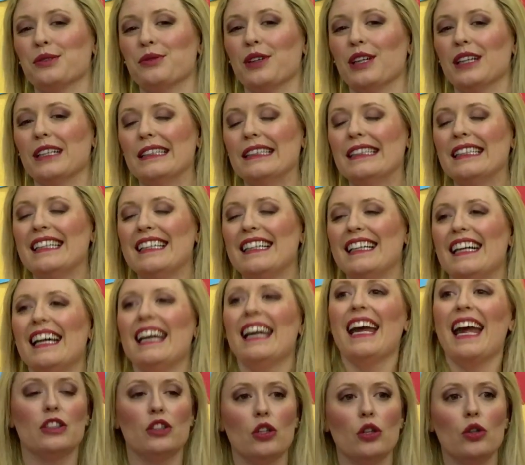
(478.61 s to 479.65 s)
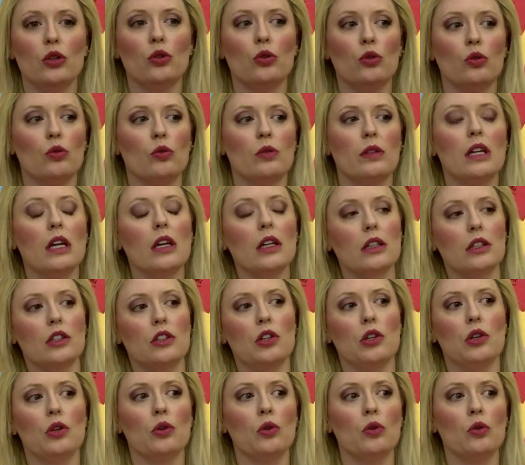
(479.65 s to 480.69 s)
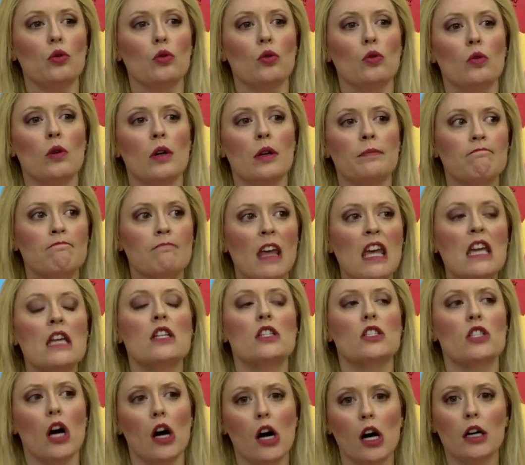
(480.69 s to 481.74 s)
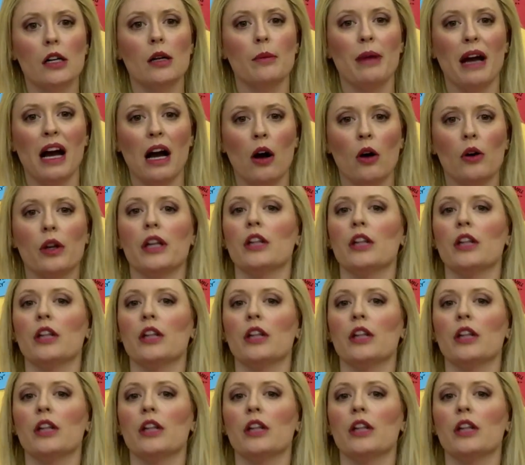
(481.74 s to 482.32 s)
fun. To get to talk about